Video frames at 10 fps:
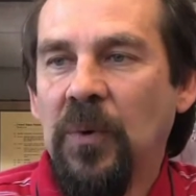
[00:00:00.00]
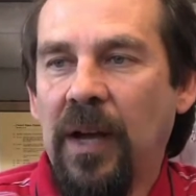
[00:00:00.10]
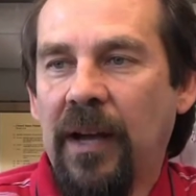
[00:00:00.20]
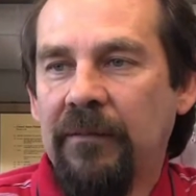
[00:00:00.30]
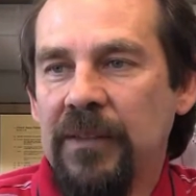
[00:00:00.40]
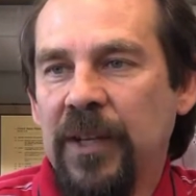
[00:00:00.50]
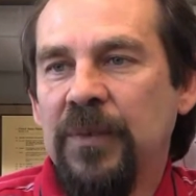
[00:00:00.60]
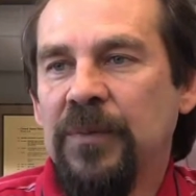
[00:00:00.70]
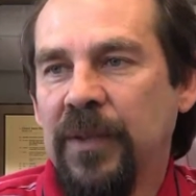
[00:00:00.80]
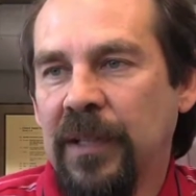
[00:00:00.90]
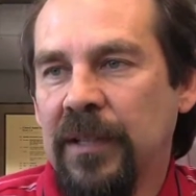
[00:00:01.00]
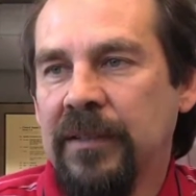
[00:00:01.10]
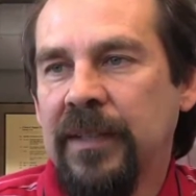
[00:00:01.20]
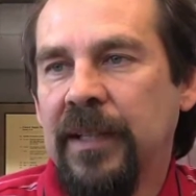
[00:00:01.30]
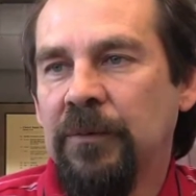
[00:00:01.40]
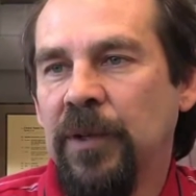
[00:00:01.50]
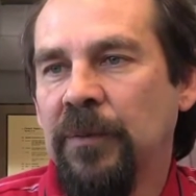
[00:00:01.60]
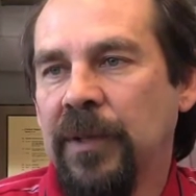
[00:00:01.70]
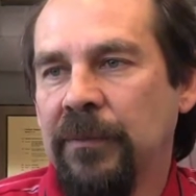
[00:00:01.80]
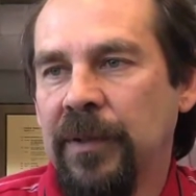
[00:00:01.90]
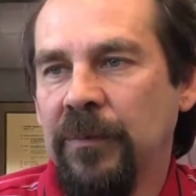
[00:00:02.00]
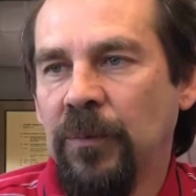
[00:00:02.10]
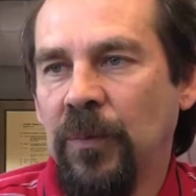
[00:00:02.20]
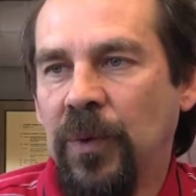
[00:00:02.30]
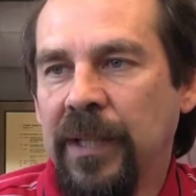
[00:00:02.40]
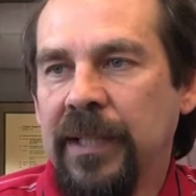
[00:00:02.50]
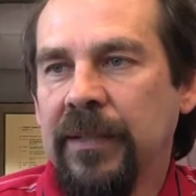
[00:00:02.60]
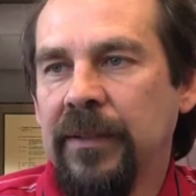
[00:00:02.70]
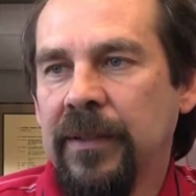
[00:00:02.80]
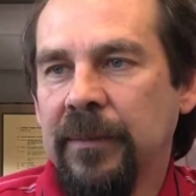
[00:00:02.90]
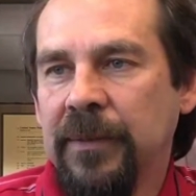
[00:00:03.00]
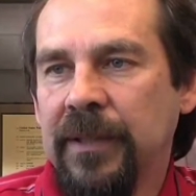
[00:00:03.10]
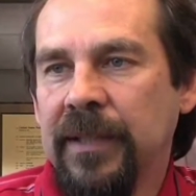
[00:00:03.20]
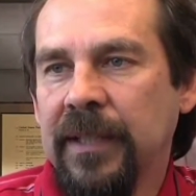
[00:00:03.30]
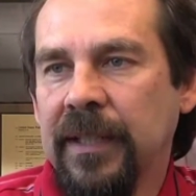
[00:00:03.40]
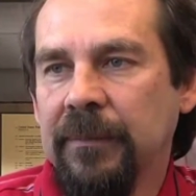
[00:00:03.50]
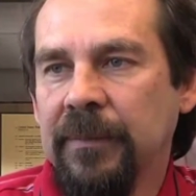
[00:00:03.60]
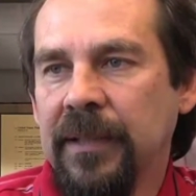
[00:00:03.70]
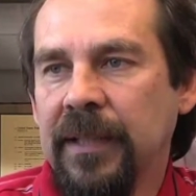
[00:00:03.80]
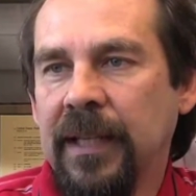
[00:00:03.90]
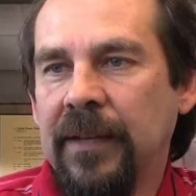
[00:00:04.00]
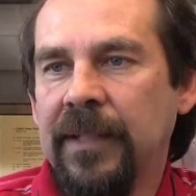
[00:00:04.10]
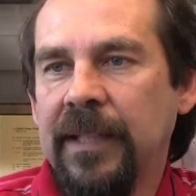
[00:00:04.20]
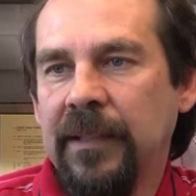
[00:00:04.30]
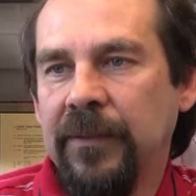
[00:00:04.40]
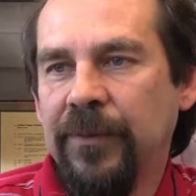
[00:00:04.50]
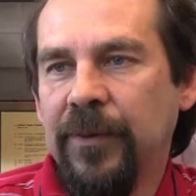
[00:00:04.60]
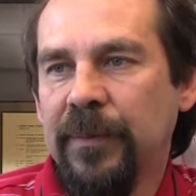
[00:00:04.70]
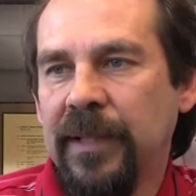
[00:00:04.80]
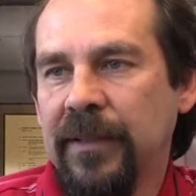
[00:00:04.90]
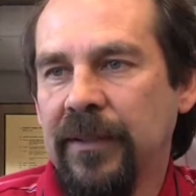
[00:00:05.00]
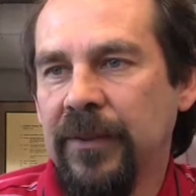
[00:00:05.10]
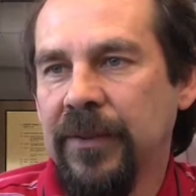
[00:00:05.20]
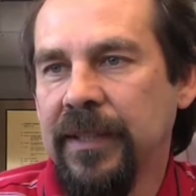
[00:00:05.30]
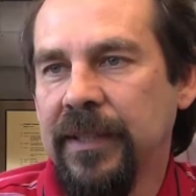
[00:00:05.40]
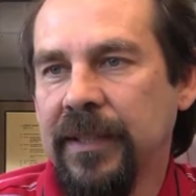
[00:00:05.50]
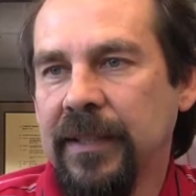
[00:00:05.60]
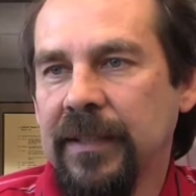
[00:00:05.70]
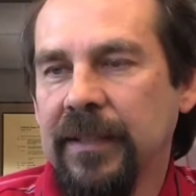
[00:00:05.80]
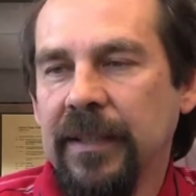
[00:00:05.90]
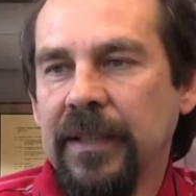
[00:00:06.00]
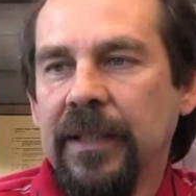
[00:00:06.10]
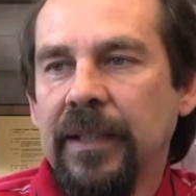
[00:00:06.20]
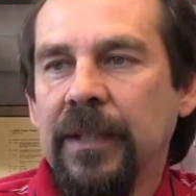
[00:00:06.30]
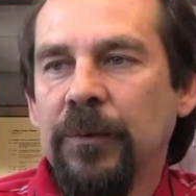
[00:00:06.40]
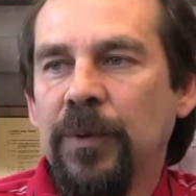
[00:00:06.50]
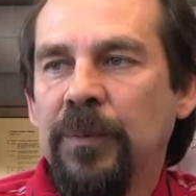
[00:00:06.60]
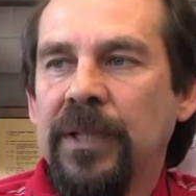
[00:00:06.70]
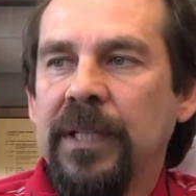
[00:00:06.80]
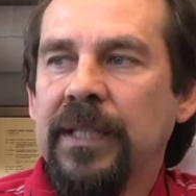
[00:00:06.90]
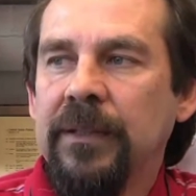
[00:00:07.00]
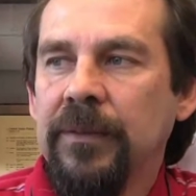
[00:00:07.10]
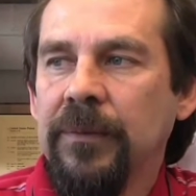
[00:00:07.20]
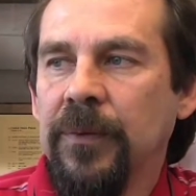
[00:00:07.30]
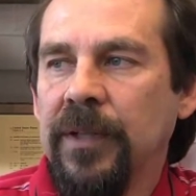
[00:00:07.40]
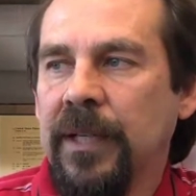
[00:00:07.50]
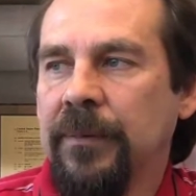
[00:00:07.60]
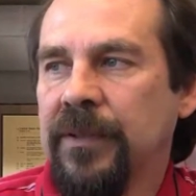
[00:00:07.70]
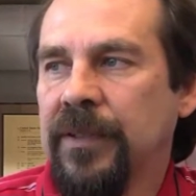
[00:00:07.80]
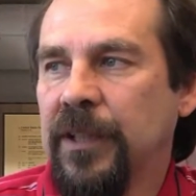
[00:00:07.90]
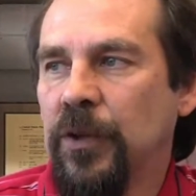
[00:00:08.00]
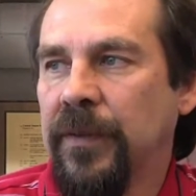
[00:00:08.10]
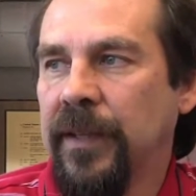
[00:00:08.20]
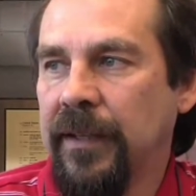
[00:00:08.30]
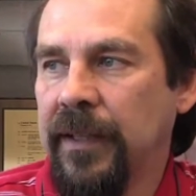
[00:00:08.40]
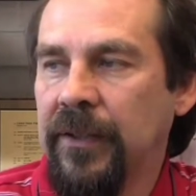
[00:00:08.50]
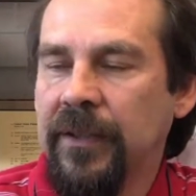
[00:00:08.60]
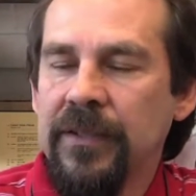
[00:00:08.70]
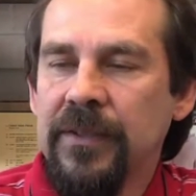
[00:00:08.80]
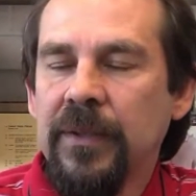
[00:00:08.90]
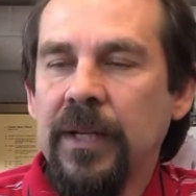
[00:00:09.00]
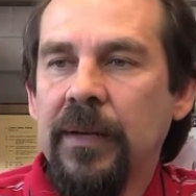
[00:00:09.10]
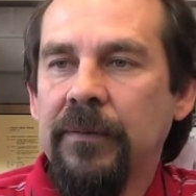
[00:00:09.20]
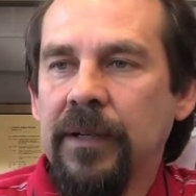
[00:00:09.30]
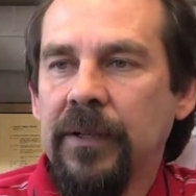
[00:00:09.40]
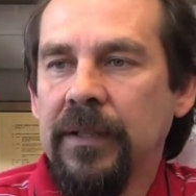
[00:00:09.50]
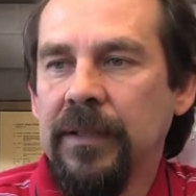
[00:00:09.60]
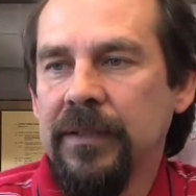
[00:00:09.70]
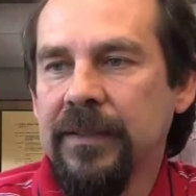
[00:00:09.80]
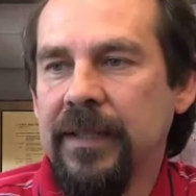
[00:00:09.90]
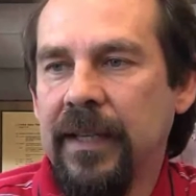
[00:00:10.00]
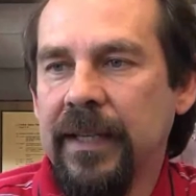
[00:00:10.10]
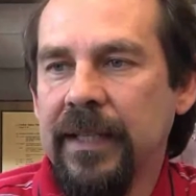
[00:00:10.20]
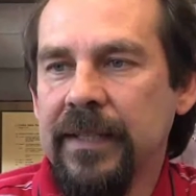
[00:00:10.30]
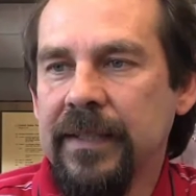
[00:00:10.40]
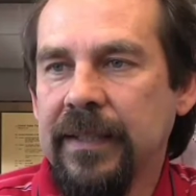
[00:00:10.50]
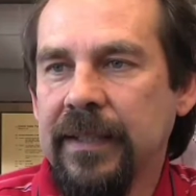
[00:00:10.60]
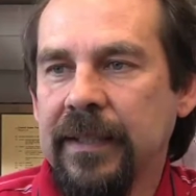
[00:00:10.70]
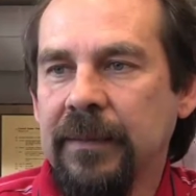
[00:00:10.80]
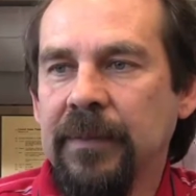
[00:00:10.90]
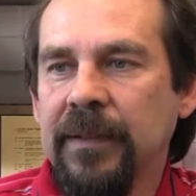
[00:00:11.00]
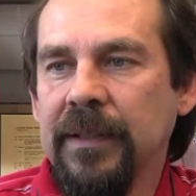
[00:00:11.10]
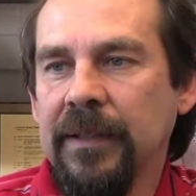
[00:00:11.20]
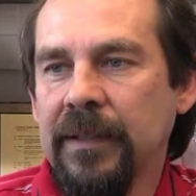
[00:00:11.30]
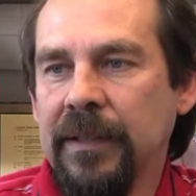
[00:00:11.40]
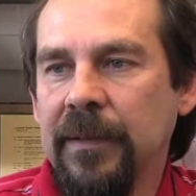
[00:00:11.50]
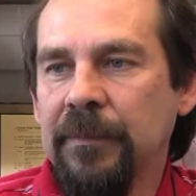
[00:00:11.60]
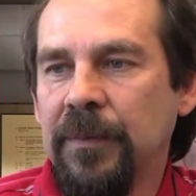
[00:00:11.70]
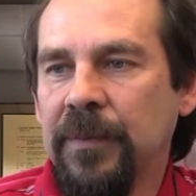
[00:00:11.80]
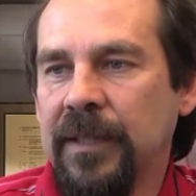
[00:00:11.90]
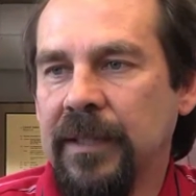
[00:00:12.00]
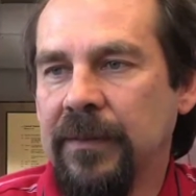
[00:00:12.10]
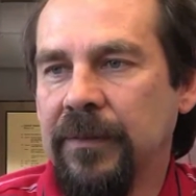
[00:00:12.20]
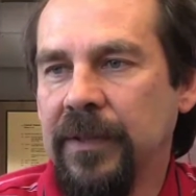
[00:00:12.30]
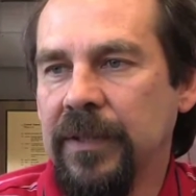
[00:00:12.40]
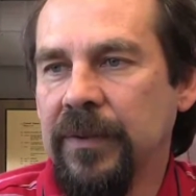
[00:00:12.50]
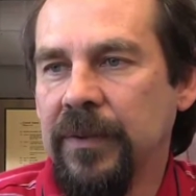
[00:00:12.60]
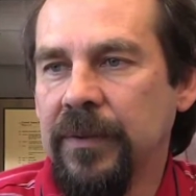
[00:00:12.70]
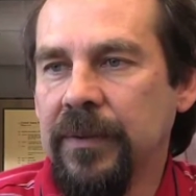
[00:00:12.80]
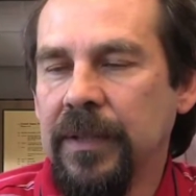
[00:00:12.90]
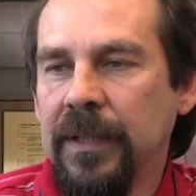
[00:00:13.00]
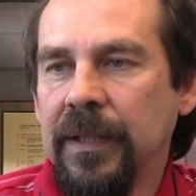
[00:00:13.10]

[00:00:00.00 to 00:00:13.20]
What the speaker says: I've known for a long time what we've been wanting to communicate but haven't had the format to do it in. And when we were able to go down there and describe our science and come up with these visual